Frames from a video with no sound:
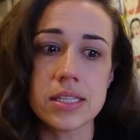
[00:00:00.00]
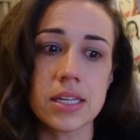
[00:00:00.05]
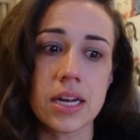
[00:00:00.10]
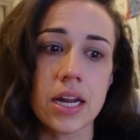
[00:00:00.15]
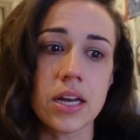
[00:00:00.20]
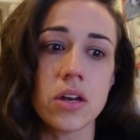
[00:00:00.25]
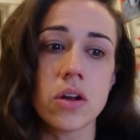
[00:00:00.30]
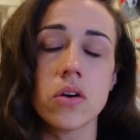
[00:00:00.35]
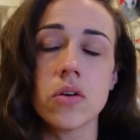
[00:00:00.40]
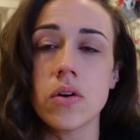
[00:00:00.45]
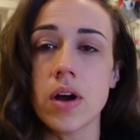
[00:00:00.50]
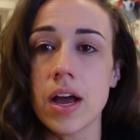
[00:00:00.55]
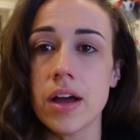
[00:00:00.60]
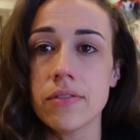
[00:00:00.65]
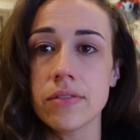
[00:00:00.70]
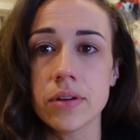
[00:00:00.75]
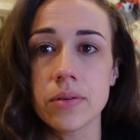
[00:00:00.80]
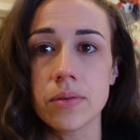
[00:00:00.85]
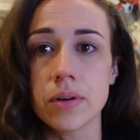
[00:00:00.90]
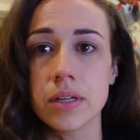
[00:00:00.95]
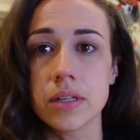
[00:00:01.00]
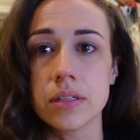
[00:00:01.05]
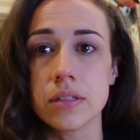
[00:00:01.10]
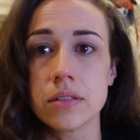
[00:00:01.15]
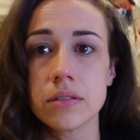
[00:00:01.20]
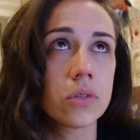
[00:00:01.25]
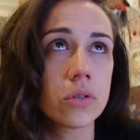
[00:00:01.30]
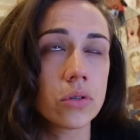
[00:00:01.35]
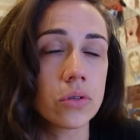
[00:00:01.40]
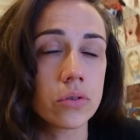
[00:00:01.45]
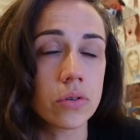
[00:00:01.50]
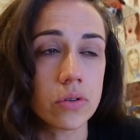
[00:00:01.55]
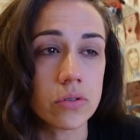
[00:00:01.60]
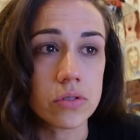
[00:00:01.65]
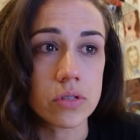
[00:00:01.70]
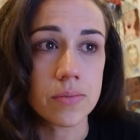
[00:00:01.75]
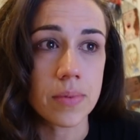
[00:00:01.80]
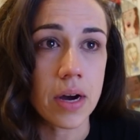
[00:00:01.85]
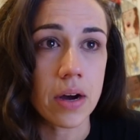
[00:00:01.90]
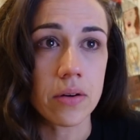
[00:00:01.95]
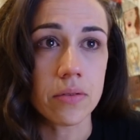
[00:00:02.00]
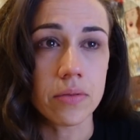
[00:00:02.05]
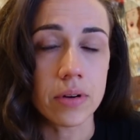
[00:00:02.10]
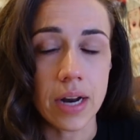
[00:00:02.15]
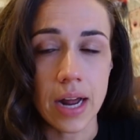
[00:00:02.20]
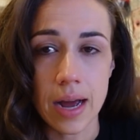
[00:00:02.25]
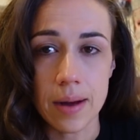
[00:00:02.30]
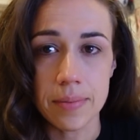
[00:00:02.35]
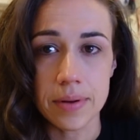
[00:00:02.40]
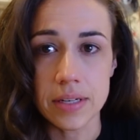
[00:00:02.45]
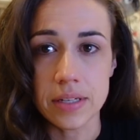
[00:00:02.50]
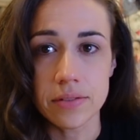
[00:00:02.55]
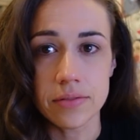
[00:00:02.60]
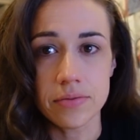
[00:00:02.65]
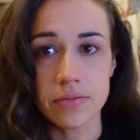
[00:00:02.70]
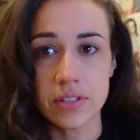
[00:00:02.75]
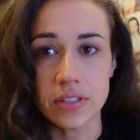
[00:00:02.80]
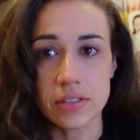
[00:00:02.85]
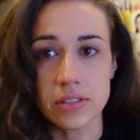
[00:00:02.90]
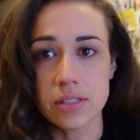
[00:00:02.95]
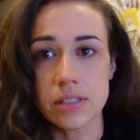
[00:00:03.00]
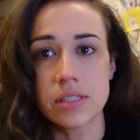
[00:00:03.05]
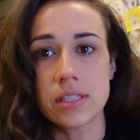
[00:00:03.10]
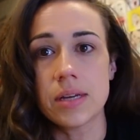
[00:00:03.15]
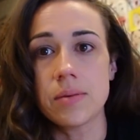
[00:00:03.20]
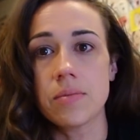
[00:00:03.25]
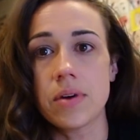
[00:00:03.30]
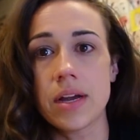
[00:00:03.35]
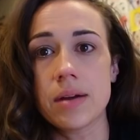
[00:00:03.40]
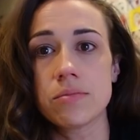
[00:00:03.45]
And I know everyone who knows about what happened feels the same way,